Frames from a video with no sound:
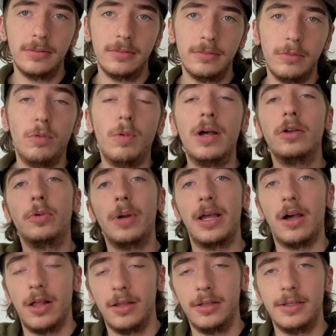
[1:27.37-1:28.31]
One
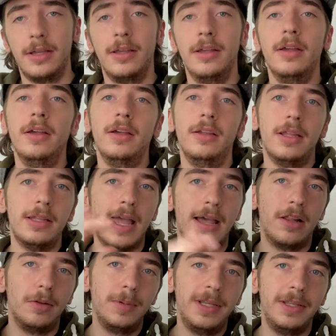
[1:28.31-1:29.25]
great holiday than
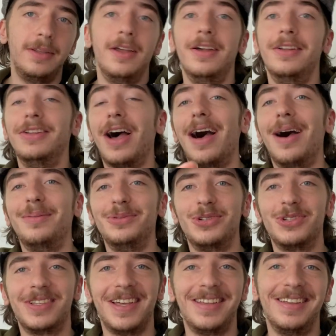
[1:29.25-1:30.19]
Halloween. No, I'm
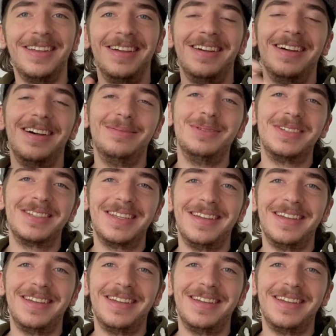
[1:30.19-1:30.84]
just kidding. That